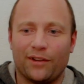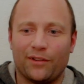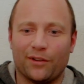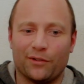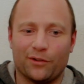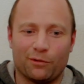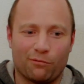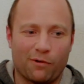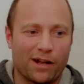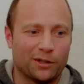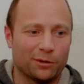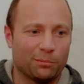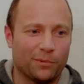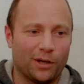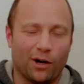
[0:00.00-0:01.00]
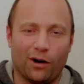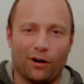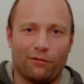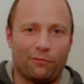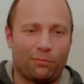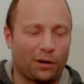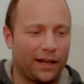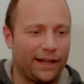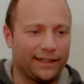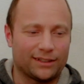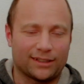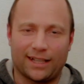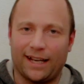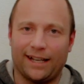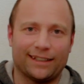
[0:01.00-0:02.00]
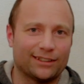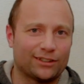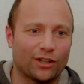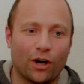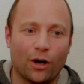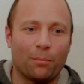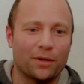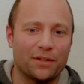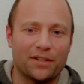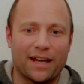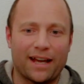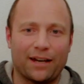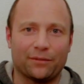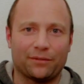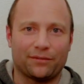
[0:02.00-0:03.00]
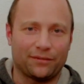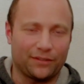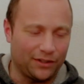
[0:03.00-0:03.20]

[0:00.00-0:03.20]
than the realm of playing scales up and down.